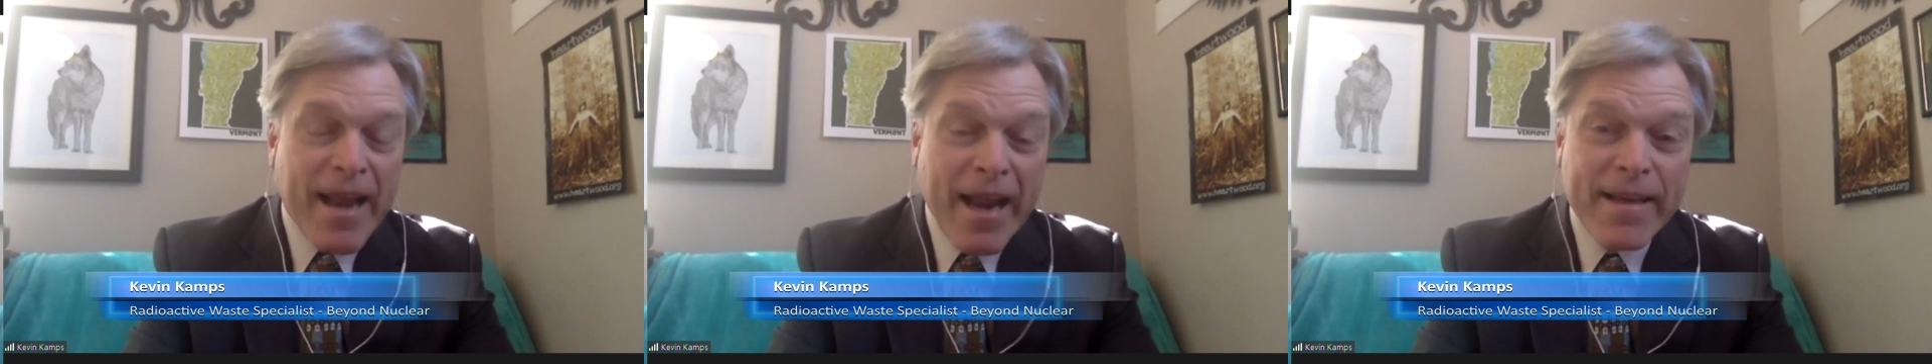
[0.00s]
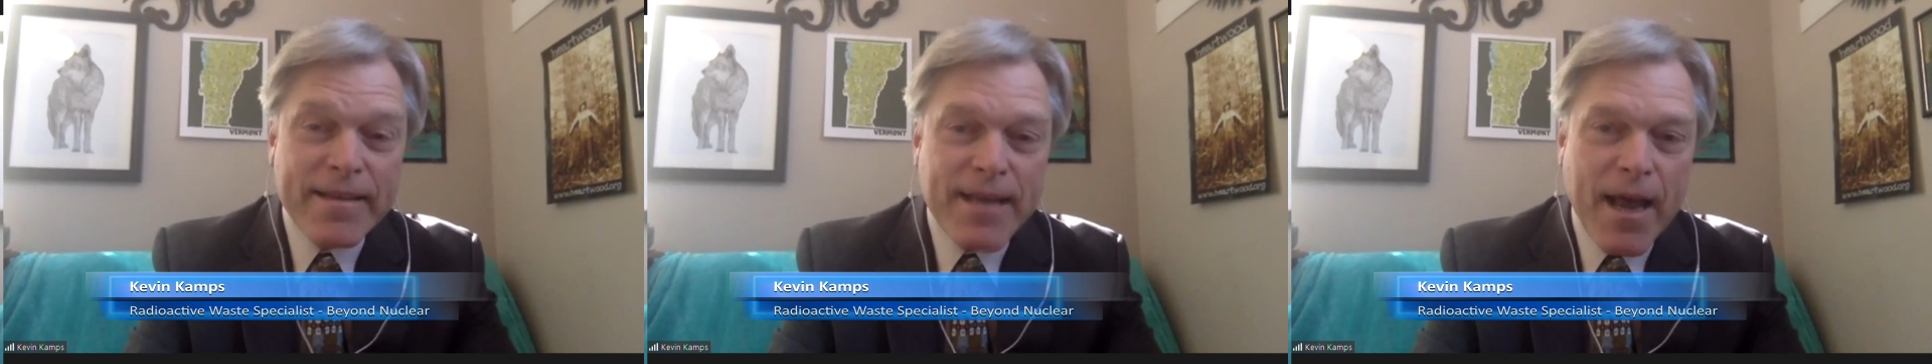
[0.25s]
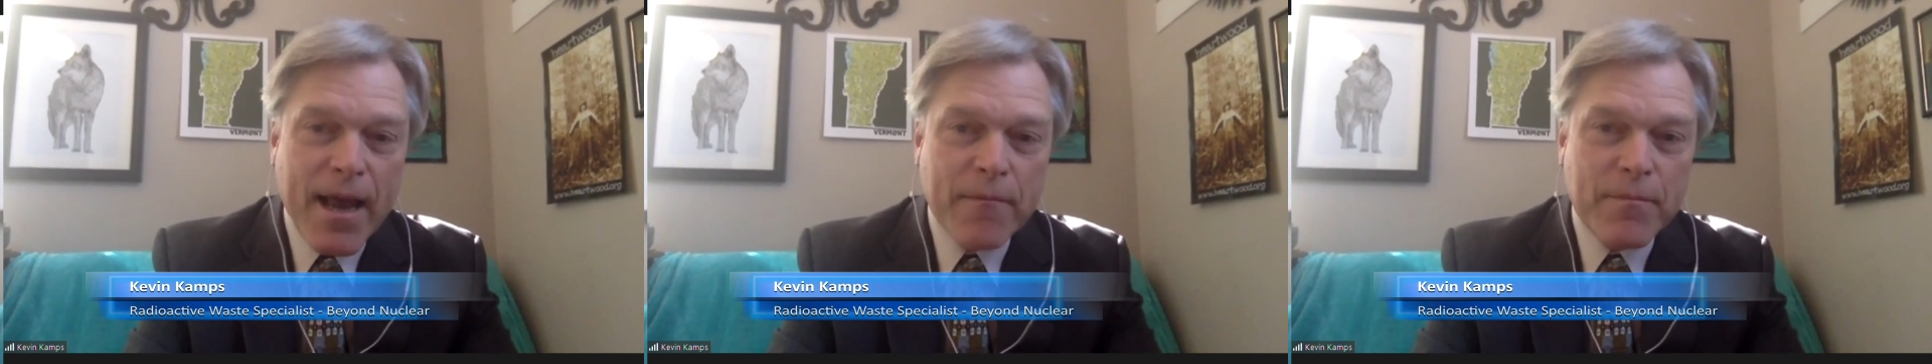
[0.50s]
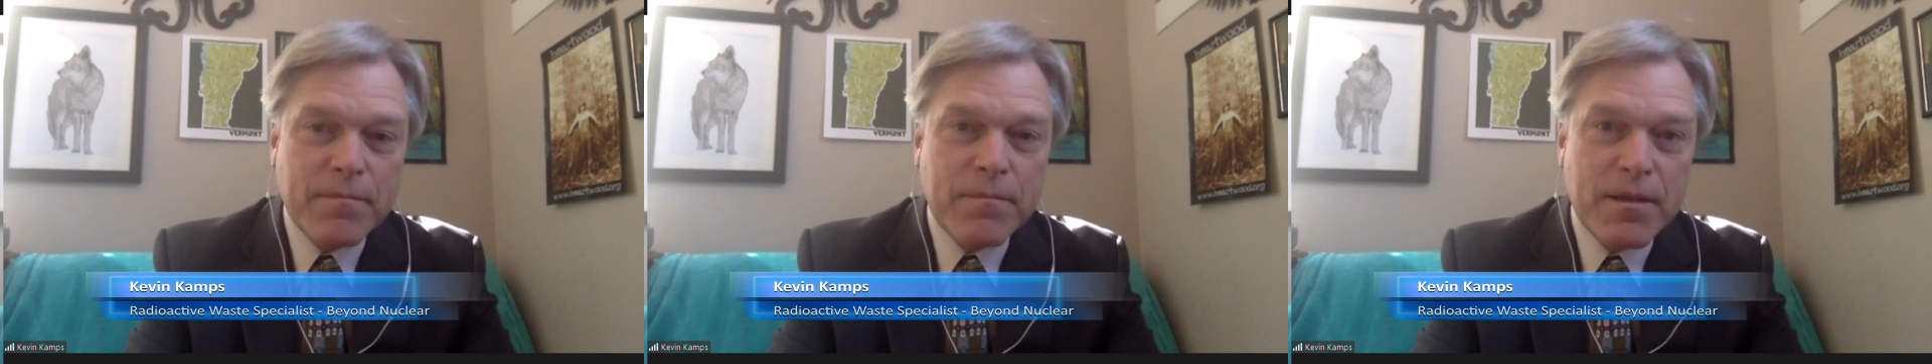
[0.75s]
any
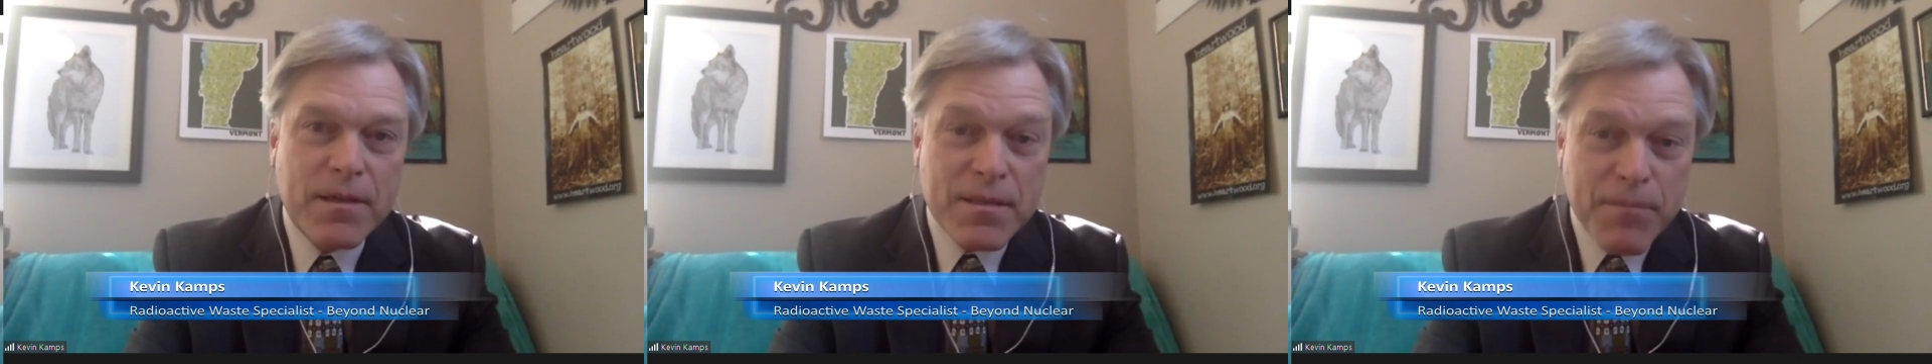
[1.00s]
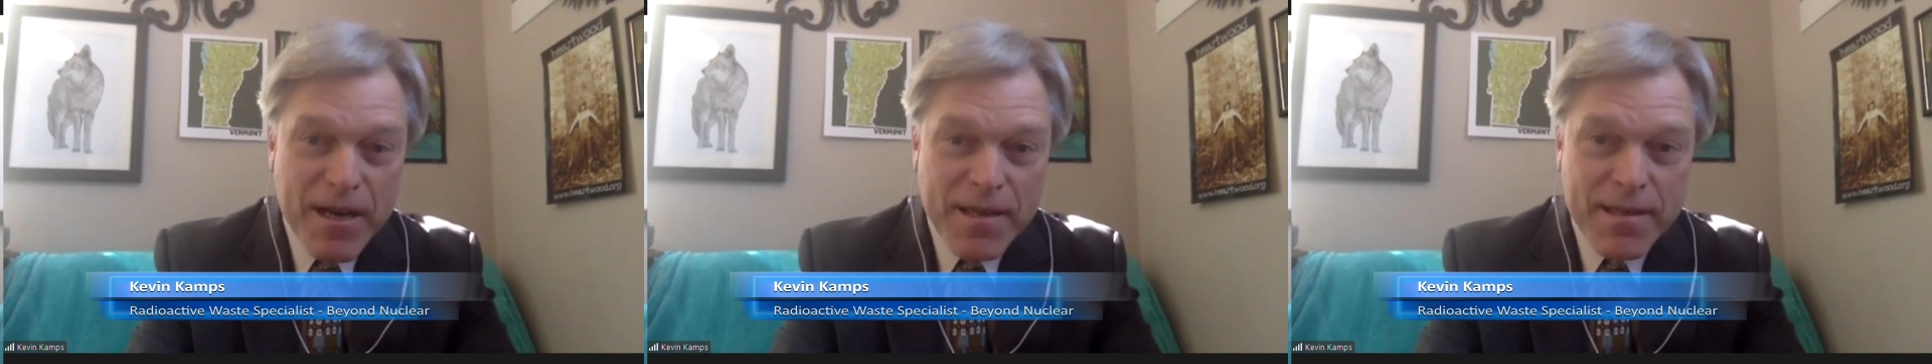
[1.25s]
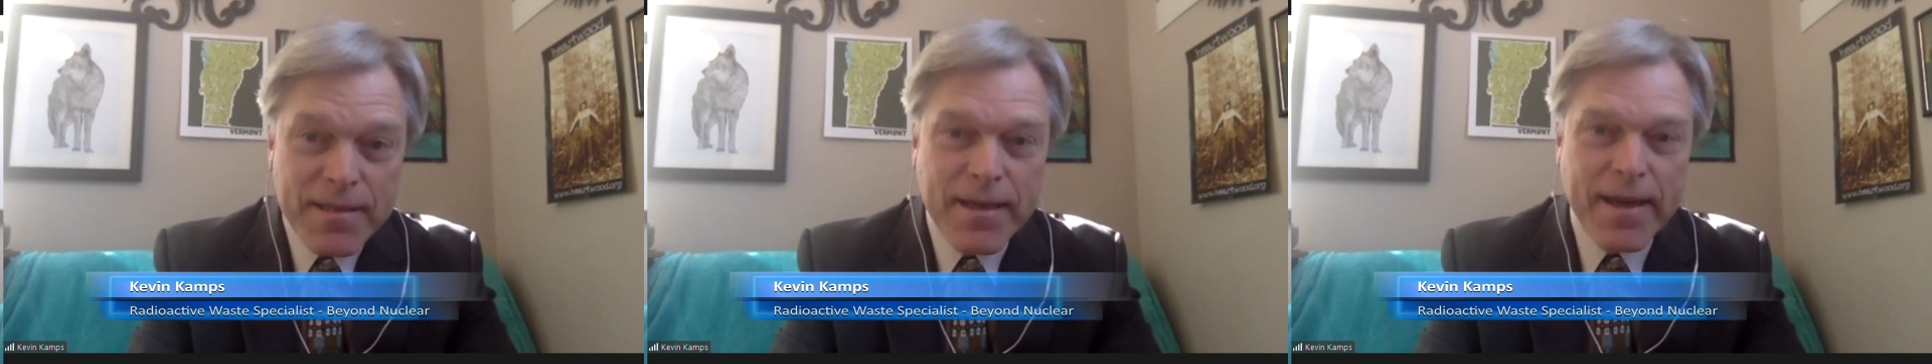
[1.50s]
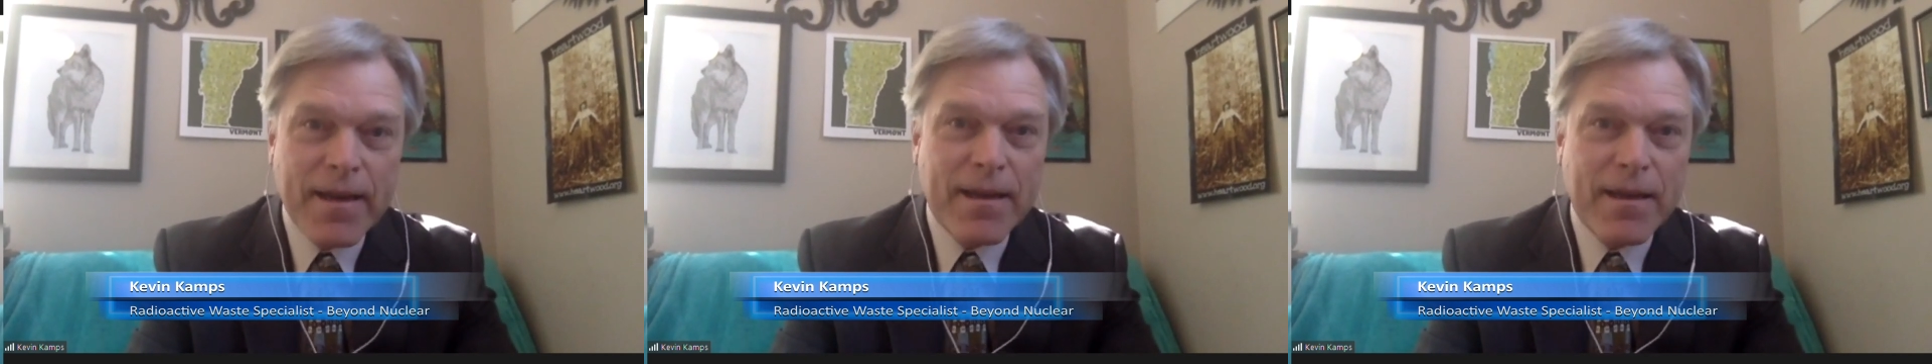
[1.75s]
time, especially in a